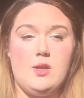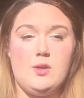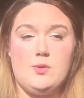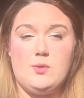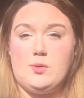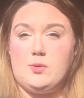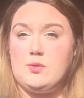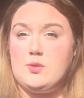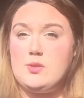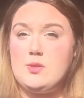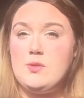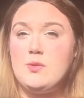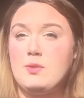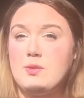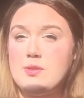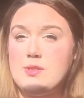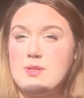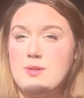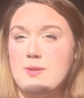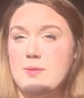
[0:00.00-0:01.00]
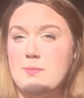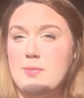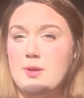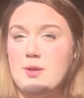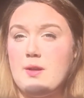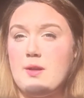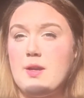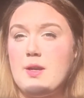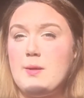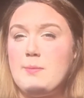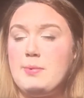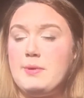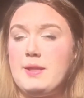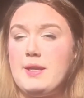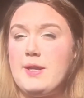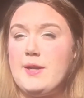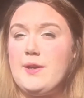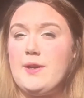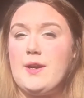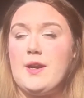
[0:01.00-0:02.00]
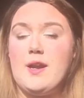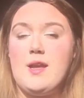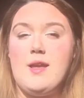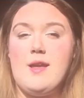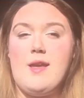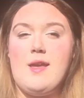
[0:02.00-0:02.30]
cool doodles you can put on your planner,